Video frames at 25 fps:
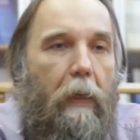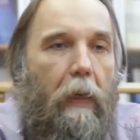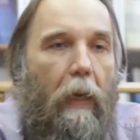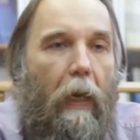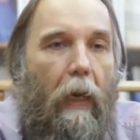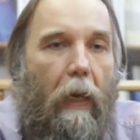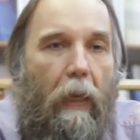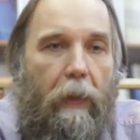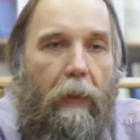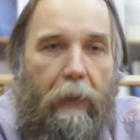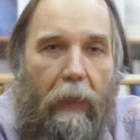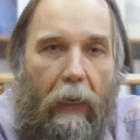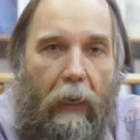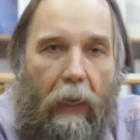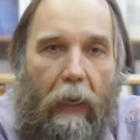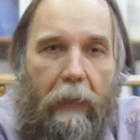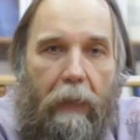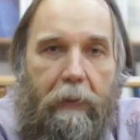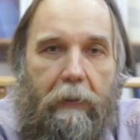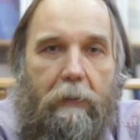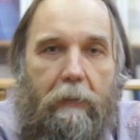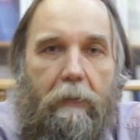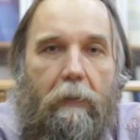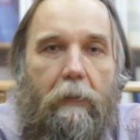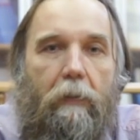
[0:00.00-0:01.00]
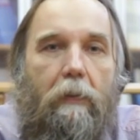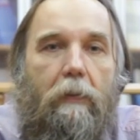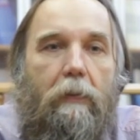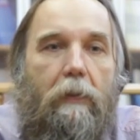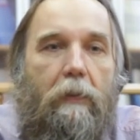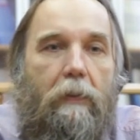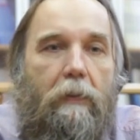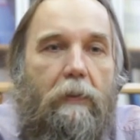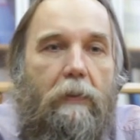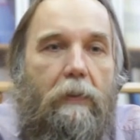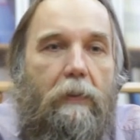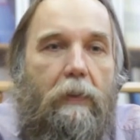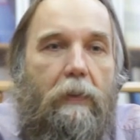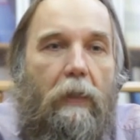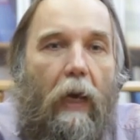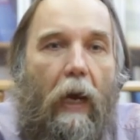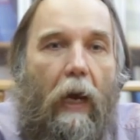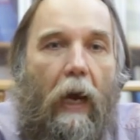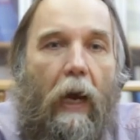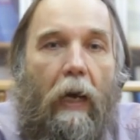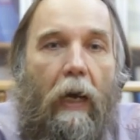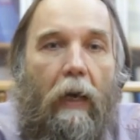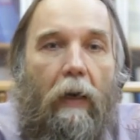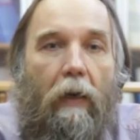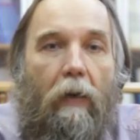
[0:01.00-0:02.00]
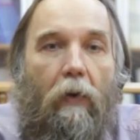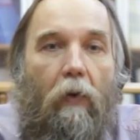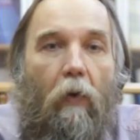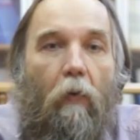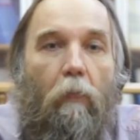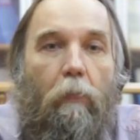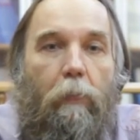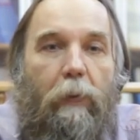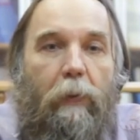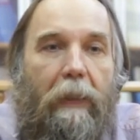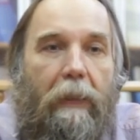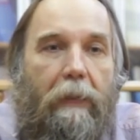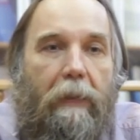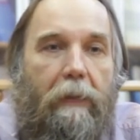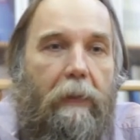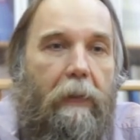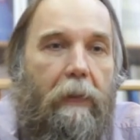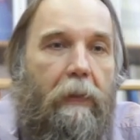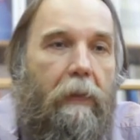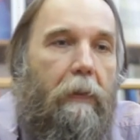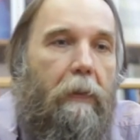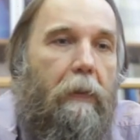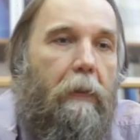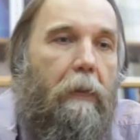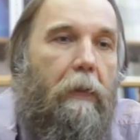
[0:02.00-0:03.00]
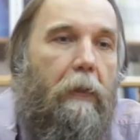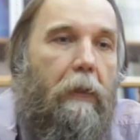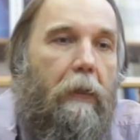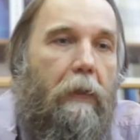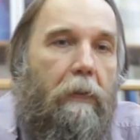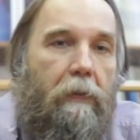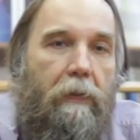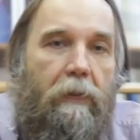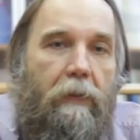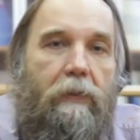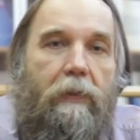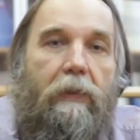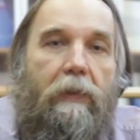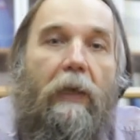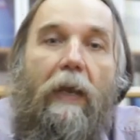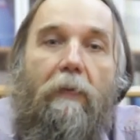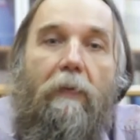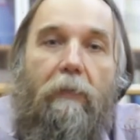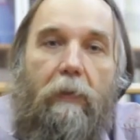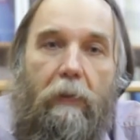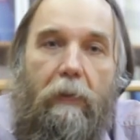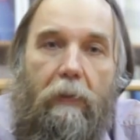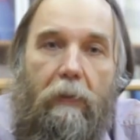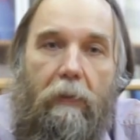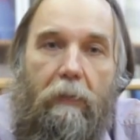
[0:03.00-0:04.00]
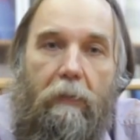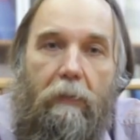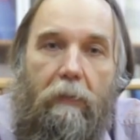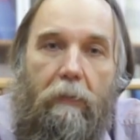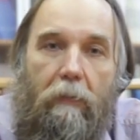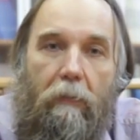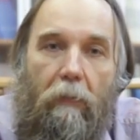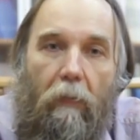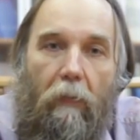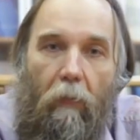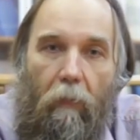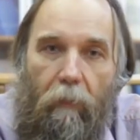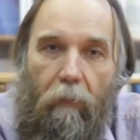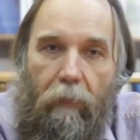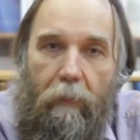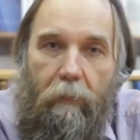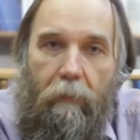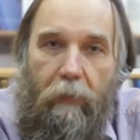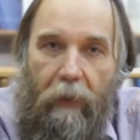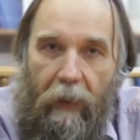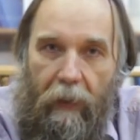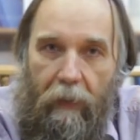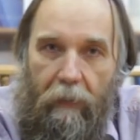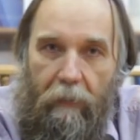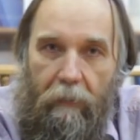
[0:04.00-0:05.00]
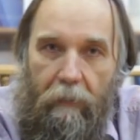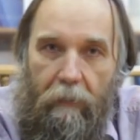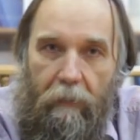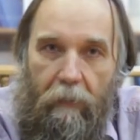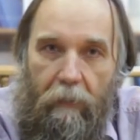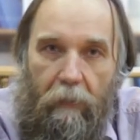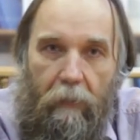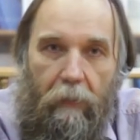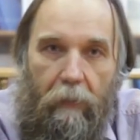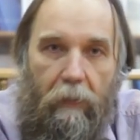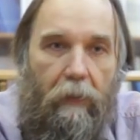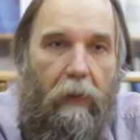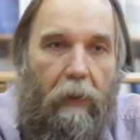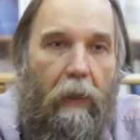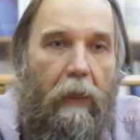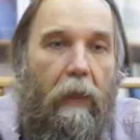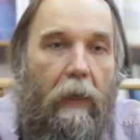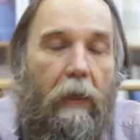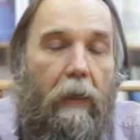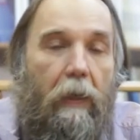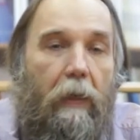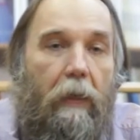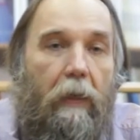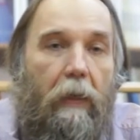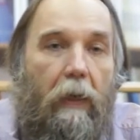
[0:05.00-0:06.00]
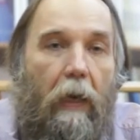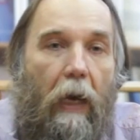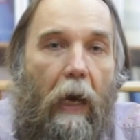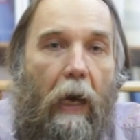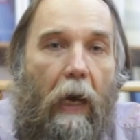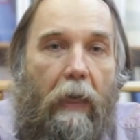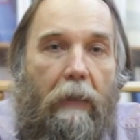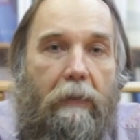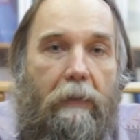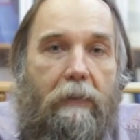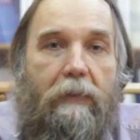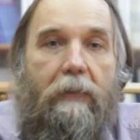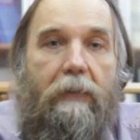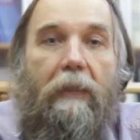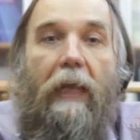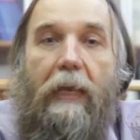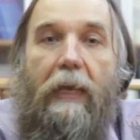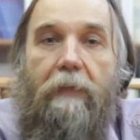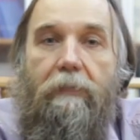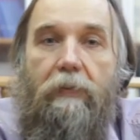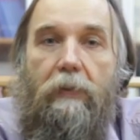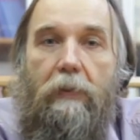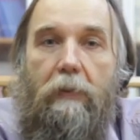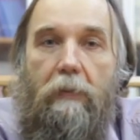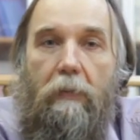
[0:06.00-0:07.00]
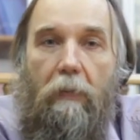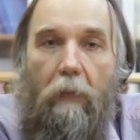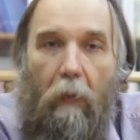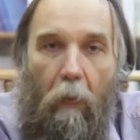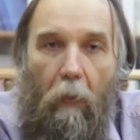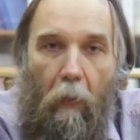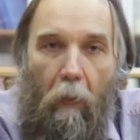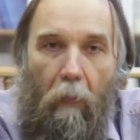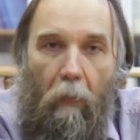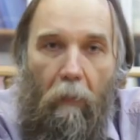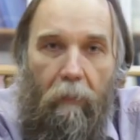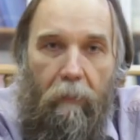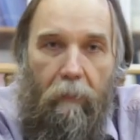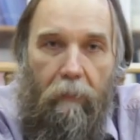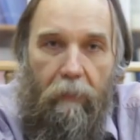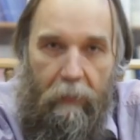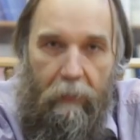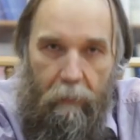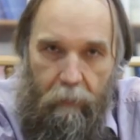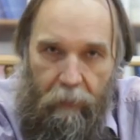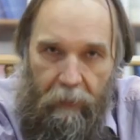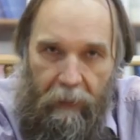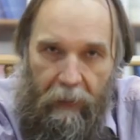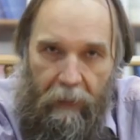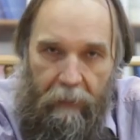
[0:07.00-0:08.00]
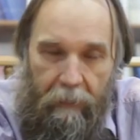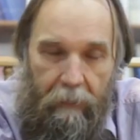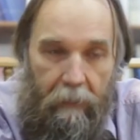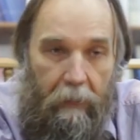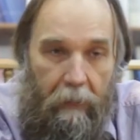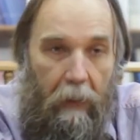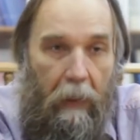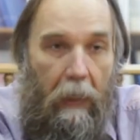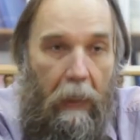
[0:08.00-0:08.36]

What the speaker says: and the other organs are completely in the slavery of the brain. They are slaves of the brain,